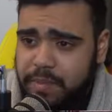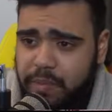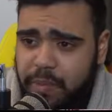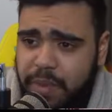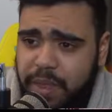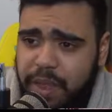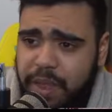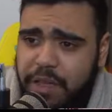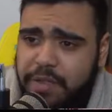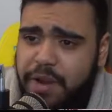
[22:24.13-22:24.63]

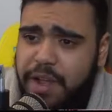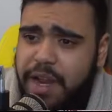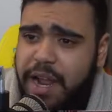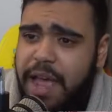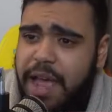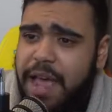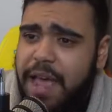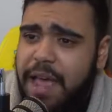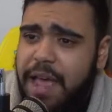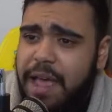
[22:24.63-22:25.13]
And they're
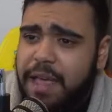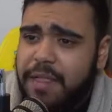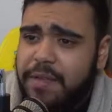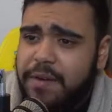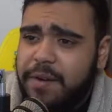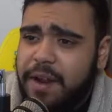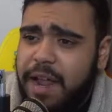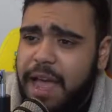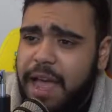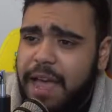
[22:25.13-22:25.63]
gonna
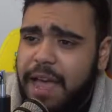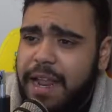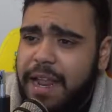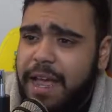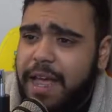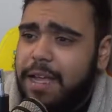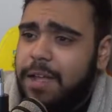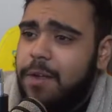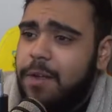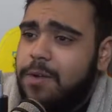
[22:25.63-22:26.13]

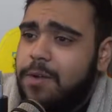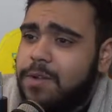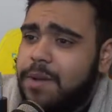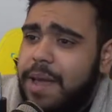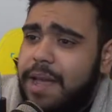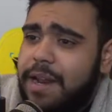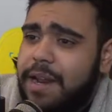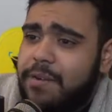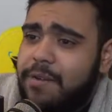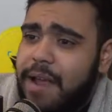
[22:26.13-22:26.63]
also
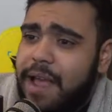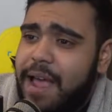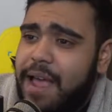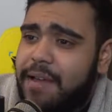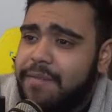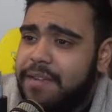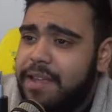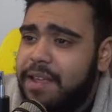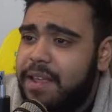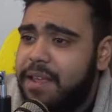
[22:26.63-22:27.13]
add
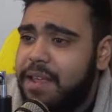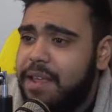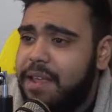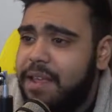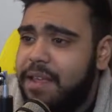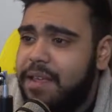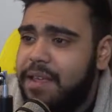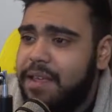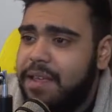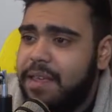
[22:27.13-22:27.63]

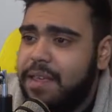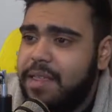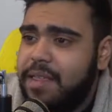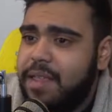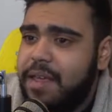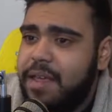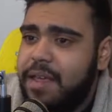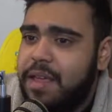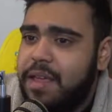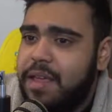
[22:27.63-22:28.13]
crafting, and
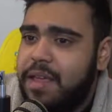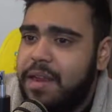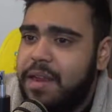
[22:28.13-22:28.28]
then